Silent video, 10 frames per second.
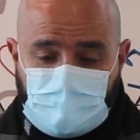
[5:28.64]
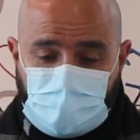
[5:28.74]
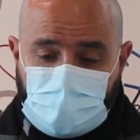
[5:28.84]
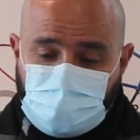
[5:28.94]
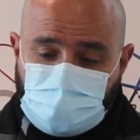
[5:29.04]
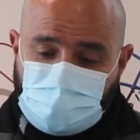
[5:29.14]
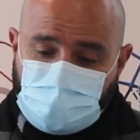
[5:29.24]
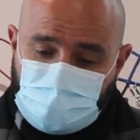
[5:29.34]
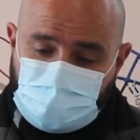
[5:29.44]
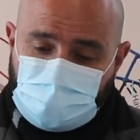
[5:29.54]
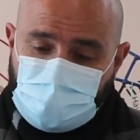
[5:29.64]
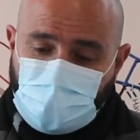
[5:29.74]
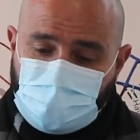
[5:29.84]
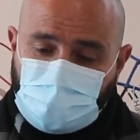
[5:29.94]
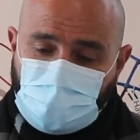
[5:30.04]
And I'm uncertain
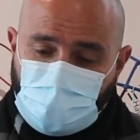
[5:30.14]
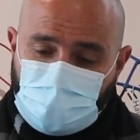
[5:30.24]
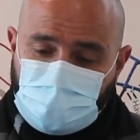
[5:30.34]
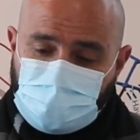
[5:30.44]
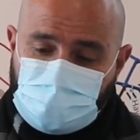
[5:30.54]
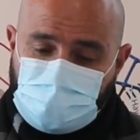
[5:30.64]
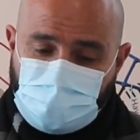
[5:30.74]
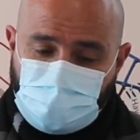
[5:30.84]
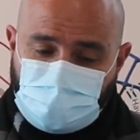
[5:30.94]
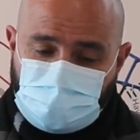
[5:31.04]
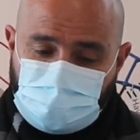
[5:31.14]
about the color of his suit.